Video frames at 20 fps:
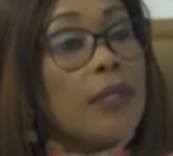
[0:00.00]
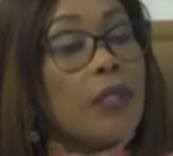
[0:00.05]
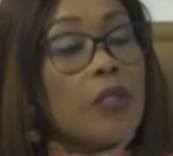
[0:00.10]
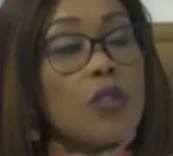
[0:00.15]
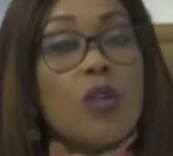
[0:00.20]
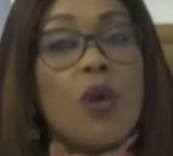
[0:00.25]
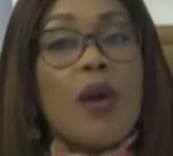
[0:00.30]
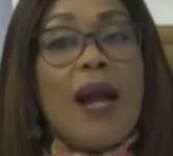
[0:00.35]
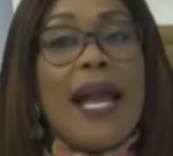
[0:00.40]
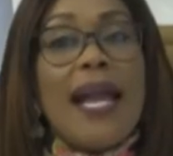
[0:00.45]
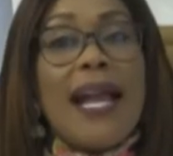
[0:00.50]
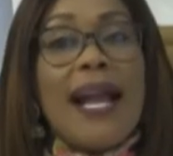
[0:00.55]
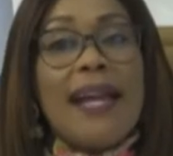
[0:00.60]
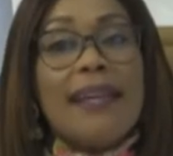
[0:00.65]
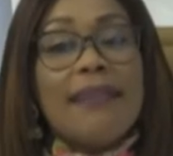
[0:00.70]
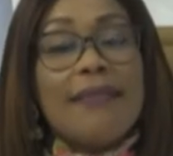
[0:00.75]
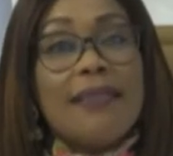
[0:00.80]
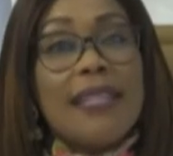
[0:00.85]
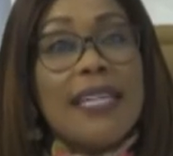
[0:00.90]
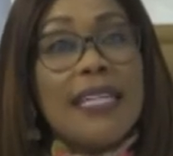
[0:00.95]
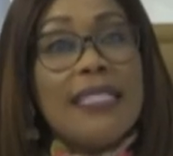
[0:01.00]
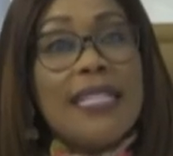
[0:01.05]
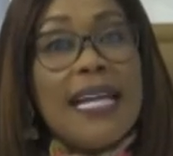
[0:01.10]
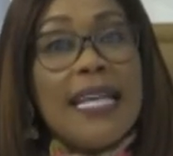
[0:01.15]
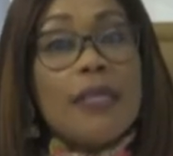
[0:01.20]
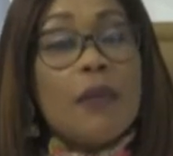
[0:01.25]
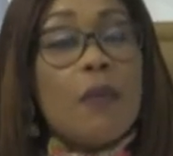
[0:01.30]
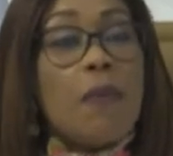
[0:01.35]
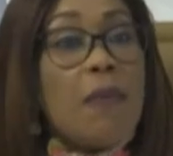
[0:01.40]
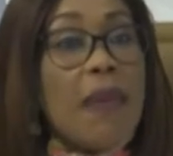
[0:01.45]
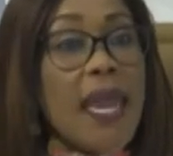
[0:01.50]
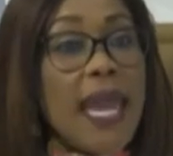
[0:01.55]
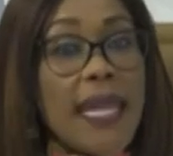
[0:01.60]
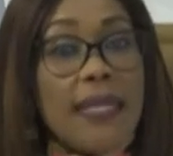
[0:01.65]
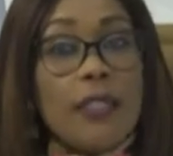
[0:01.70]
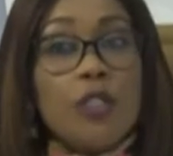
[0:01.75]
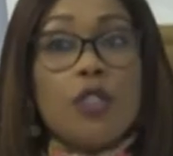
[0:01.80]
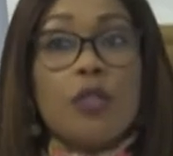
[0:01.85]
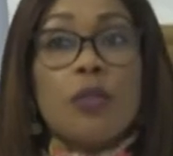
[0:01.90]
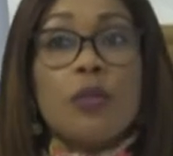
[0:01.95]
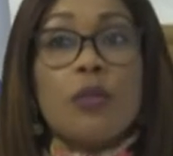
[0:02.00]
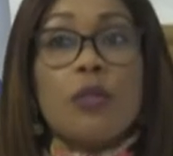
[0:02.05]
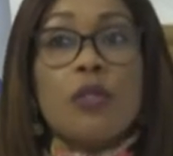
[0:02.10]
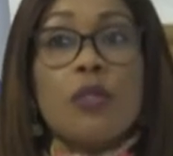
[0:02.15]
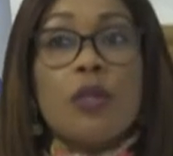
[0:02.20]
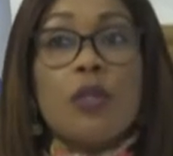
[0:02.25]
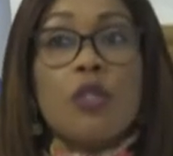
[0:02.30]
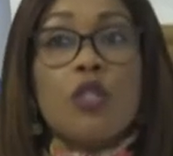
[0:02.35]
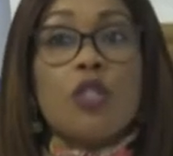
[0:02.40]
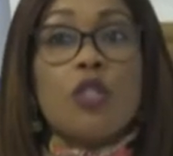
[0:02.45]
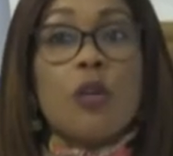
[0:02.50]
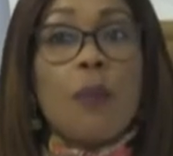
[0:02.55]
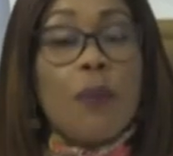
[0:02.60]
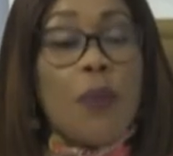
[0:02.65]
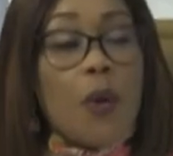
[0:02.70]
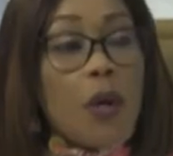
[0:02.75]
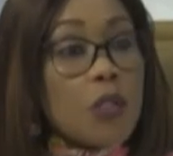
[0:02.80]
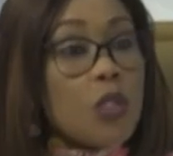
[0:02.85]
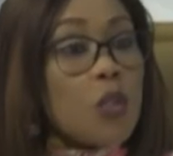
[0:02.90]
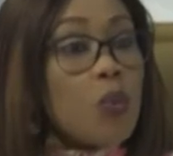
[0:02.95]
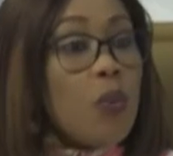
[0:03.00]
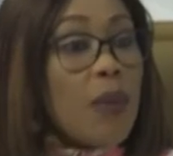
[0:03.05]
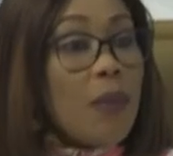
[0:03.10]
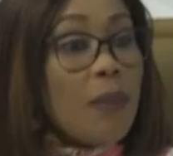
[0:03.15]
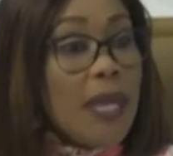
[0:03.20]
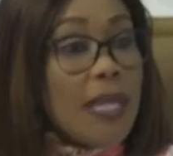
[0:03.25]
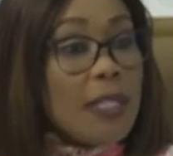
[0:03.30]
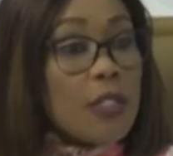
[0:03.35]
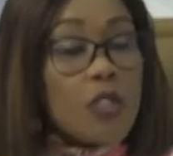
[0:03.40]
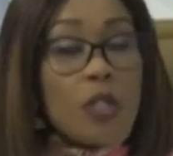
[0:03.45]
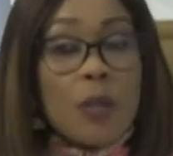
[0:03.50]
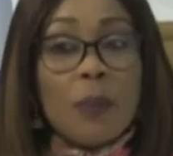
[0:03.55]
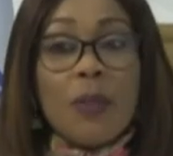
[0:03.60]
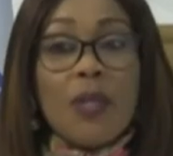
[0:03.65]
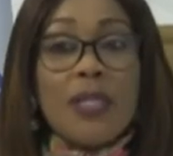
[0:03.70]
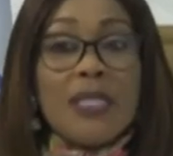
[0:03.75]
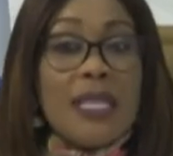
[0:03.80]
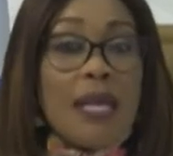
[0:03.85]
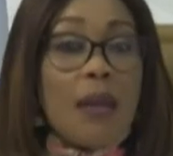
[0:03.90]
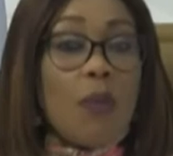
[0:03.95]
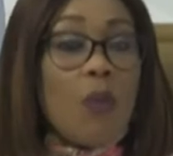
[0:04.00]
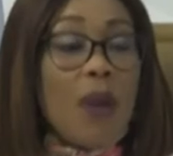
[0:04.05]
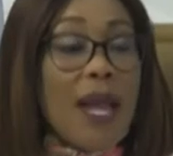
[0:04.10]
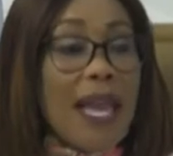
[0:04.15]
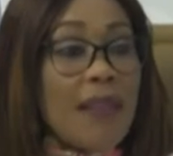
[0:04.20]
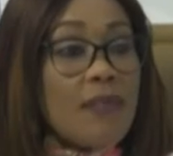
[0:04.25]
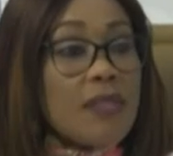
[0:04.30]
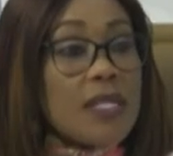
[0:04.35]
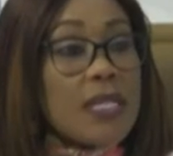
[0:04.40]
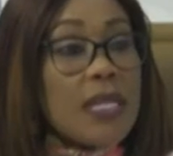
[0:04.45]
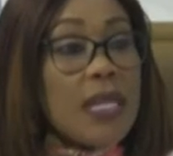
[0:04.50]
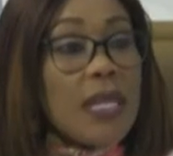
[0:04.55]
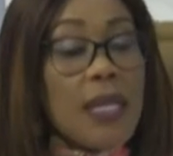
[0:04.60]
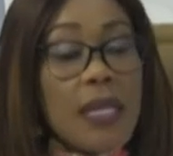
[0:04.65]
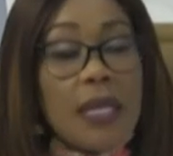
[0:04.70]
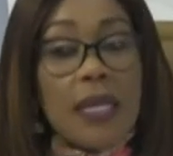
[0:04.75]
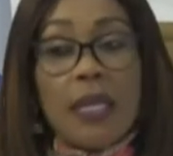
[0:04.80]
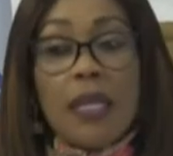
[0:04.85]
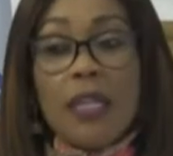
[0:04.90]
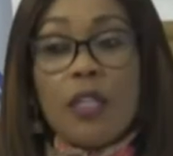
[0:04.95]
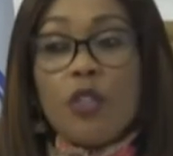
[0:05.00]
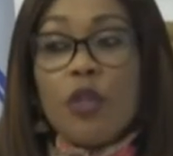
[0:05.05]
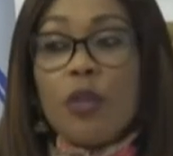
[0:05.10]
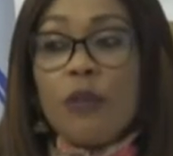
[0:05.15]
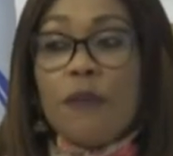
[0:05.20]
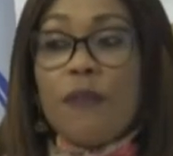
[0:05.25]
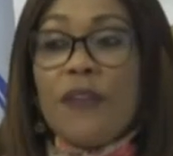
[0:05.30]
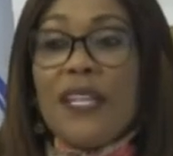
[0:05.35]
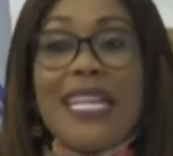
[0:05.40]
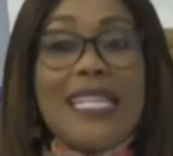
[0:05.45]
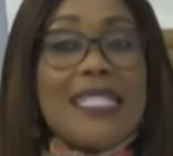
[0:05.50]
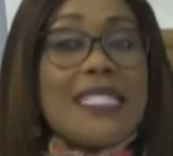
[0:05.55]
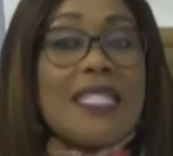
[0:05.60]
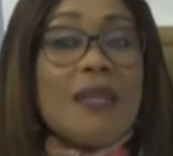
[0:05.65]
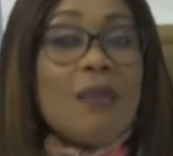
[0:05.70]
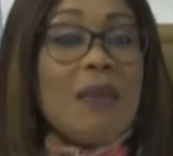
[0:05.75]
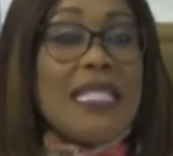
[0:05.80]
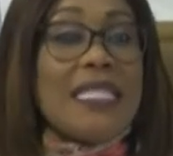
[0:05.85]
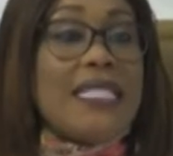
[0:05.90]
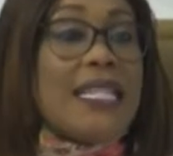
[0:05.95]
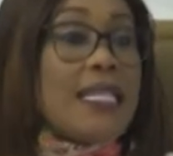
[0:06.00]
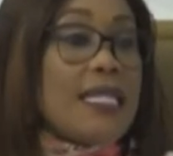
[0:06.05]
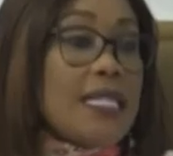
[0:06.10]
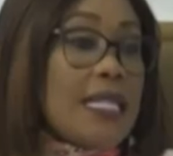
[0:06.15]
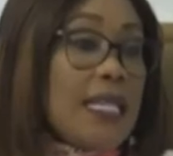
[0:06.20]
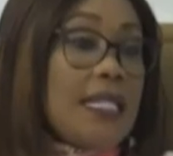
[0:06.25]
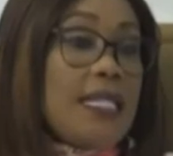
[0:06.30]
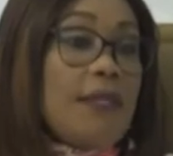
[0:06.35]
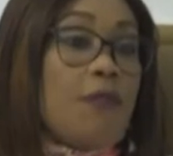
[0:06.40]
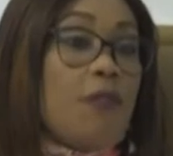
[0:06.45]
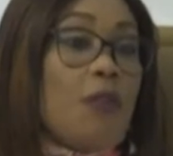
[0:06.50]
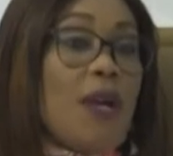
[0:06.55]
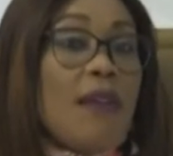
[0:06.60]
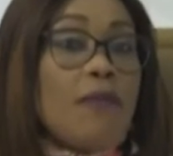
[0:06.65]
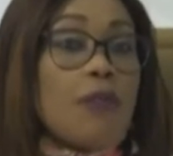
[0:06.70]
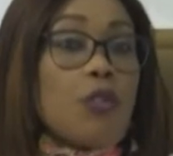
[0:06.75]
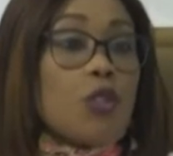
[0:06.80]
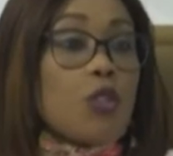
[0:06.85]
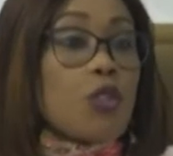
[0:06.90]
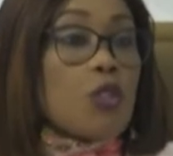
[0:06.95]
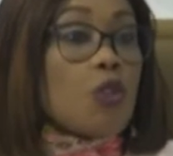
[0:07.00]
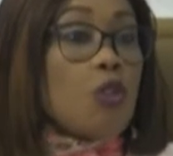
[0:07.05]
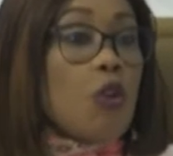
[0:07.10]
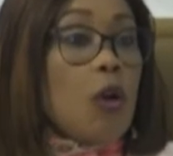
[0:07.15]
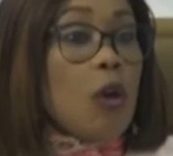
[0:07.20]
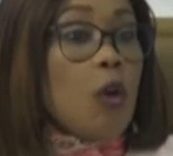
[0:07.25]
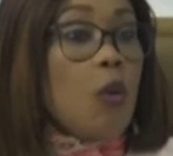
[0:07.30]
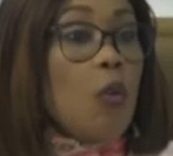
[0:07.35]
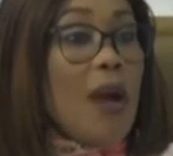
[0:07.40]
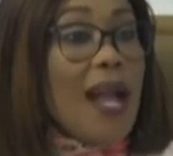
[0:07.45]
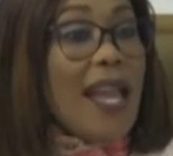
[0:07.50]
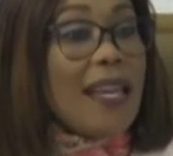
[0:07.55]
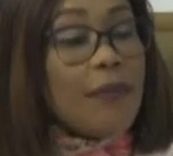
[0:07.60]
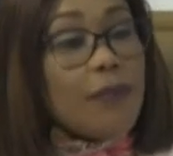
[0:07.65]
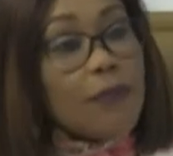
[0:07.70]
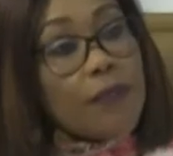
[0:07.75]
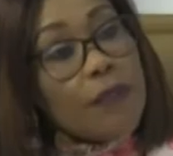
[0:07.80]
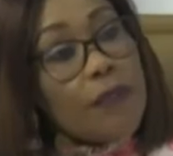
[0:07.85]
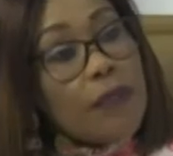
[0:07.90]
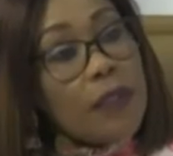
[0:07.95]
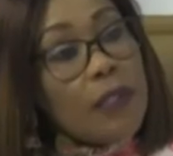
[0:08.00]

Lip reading: So I think that the men should support women, support their wives. Don't feel intimidated if you have a strong wife.